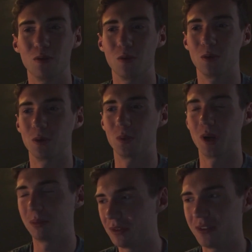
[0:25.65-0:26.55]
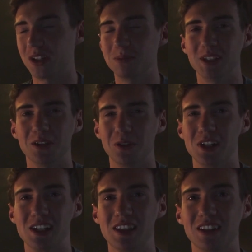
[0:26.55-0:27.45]
or web development
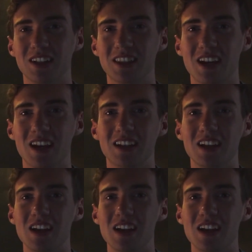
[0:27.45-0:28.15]
or anything like that.